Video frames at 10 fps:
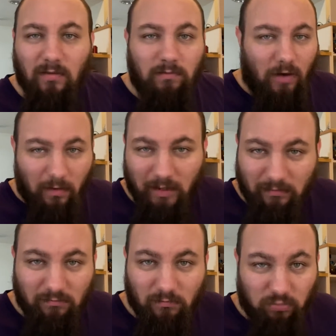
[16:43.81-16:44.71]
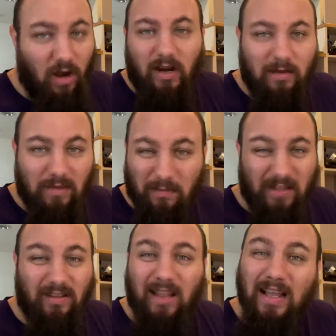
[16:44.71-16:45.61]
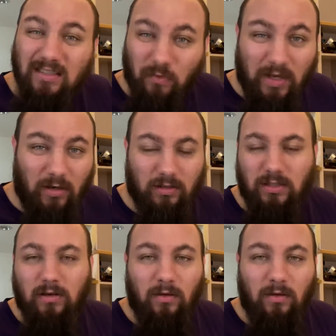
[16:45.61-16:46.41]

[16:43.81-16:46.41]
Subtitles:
probably brought it maybe in the last week or two.